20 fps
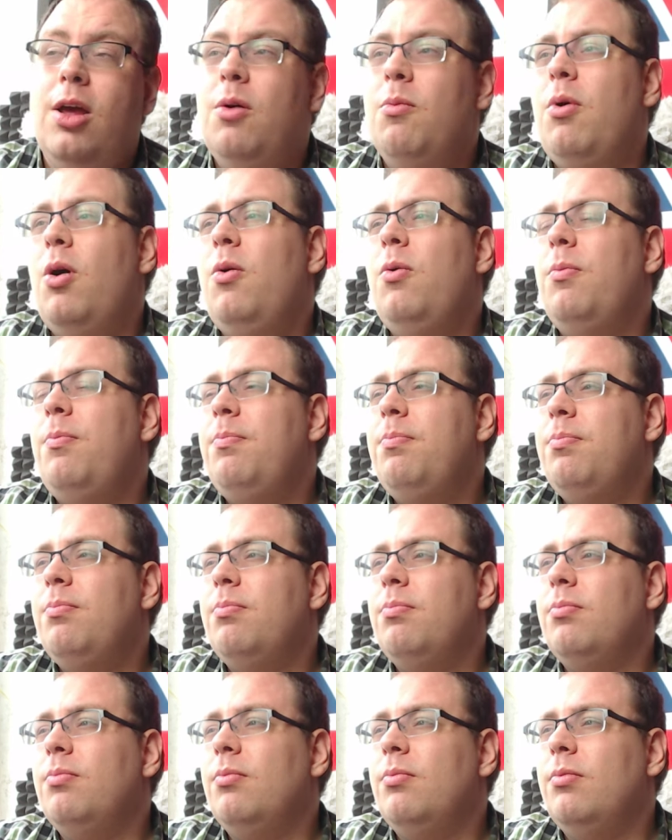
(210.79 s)
Well,
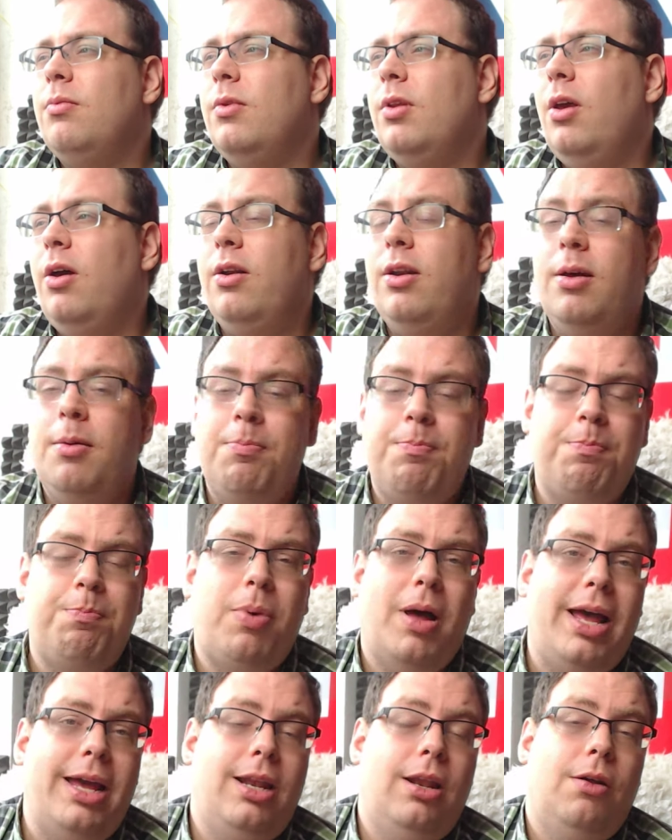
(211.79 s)
on a
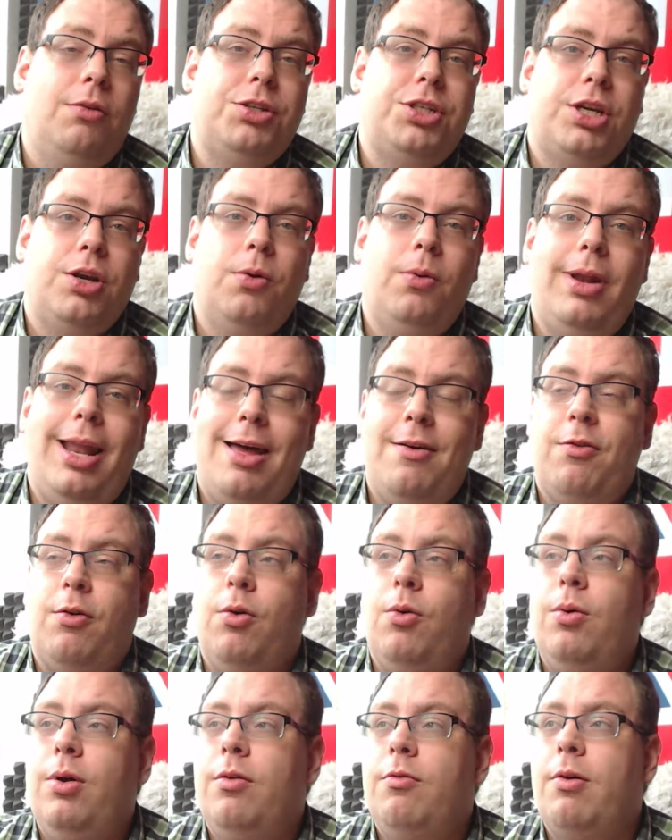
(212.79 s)
biological
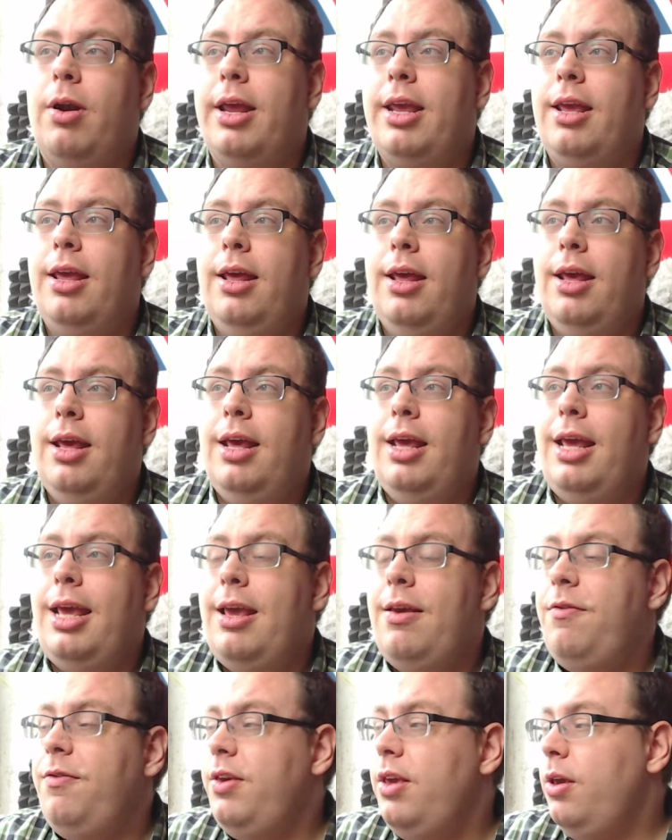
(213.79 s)
level, right,
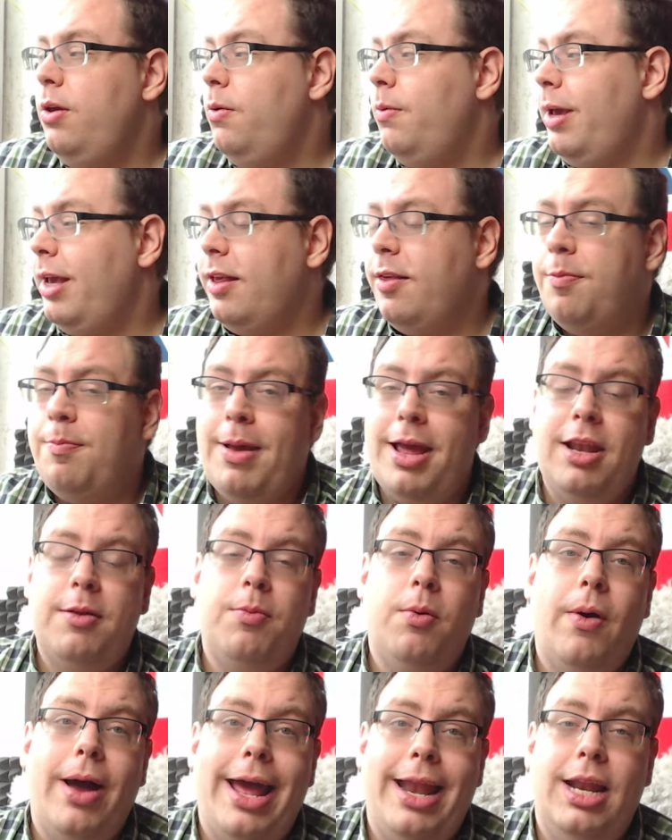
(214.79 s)
if you expend
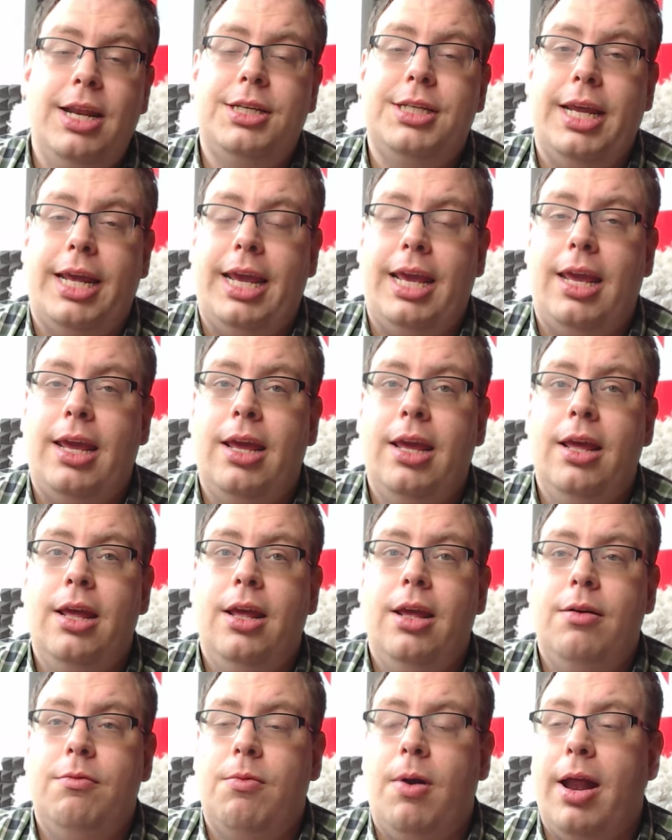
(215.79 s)
more energy,
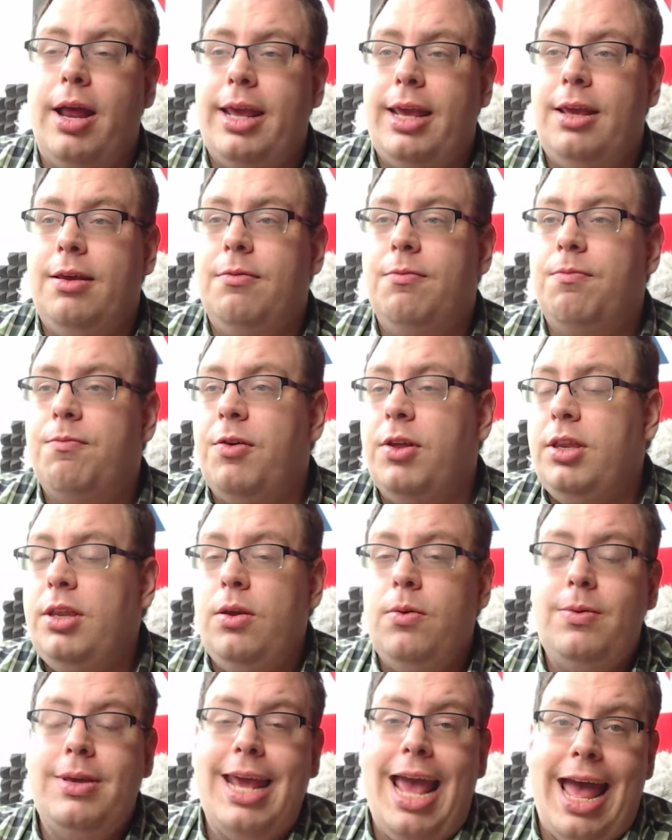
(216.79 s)
right, than
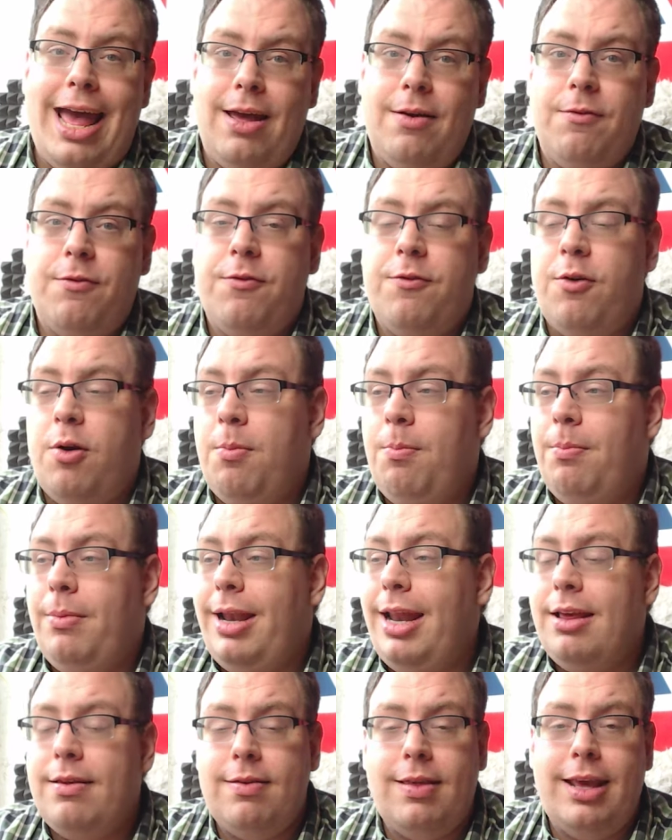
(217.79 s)
you get from,
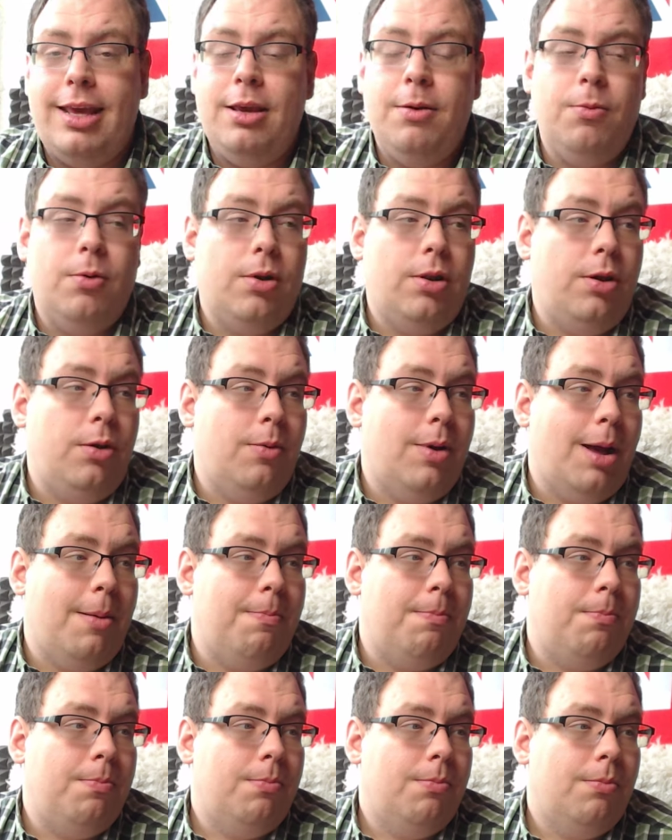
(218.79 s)
let's say you want
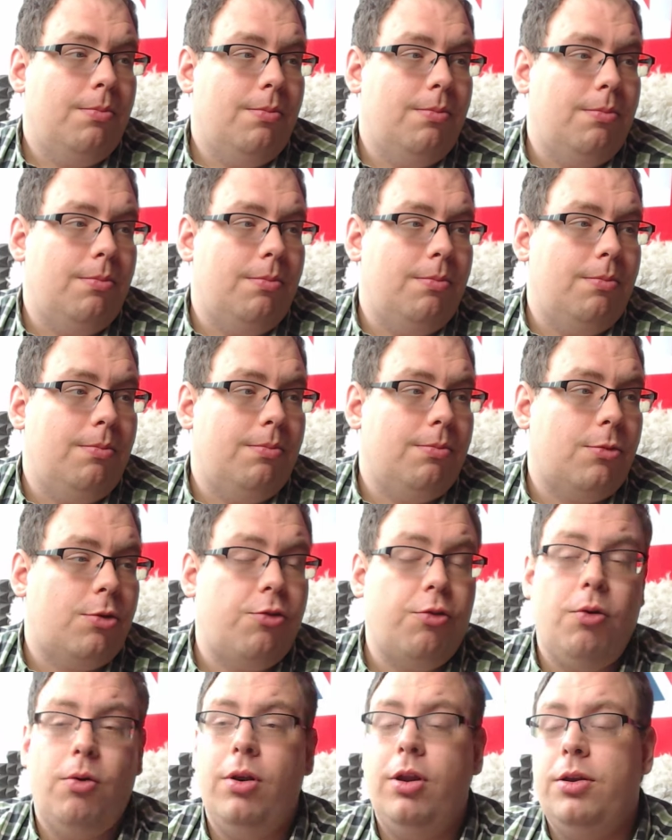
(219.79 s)
to
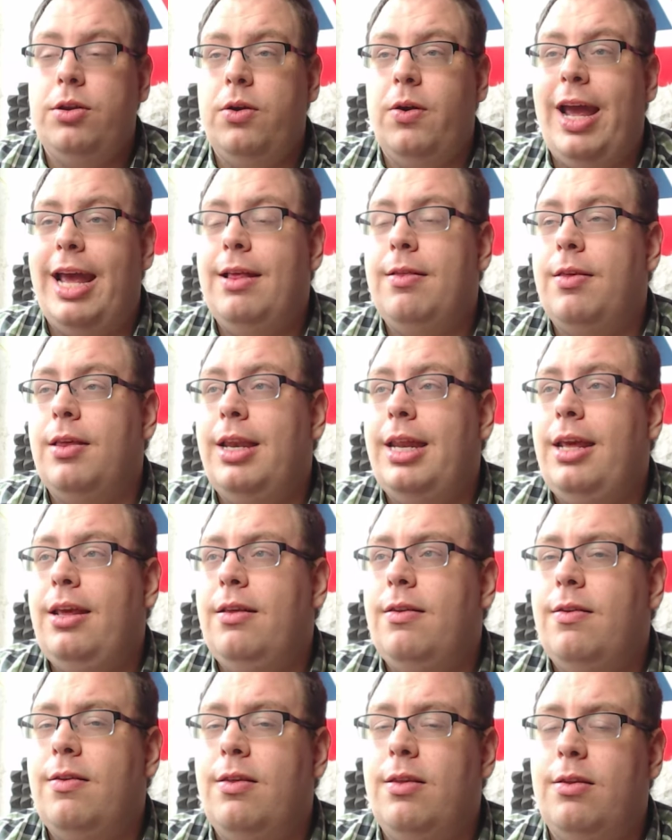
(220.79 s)
crawl on your hands and
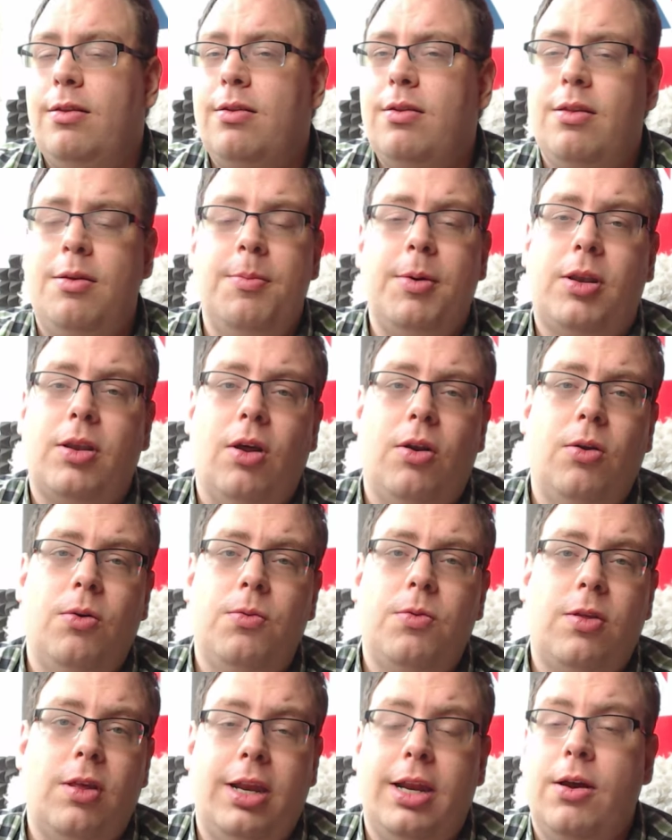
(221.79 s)
knees to
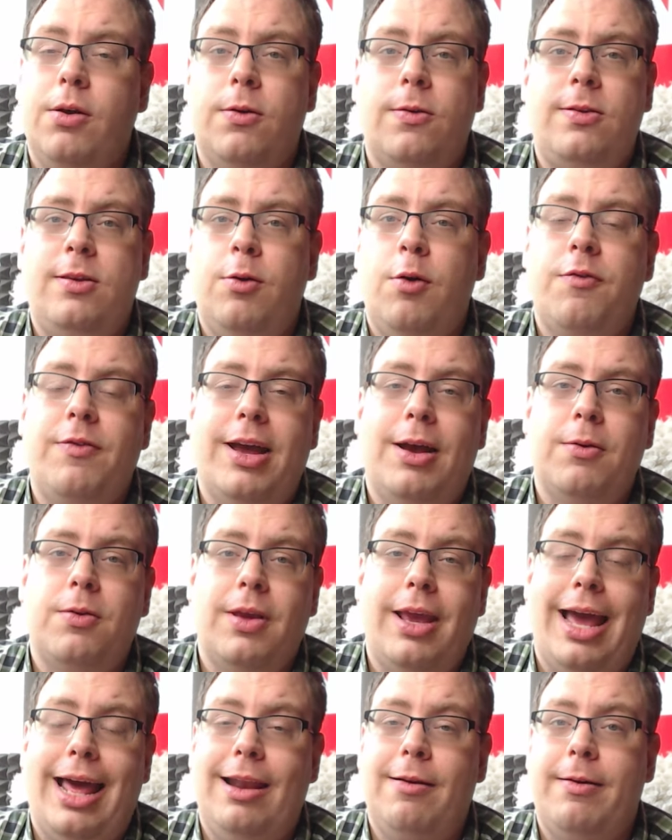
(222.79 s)
McDonald's and it costs you 1,000
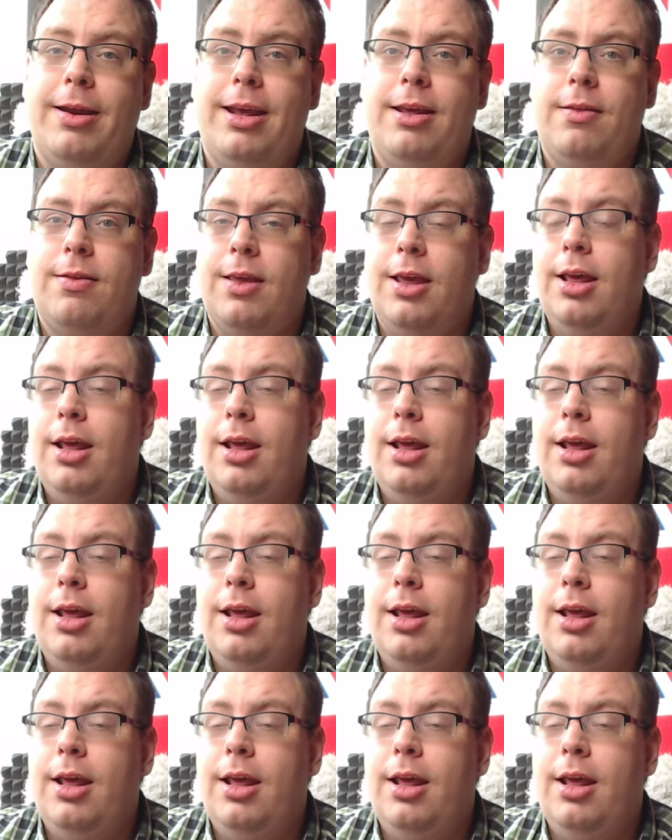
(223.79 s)
calories,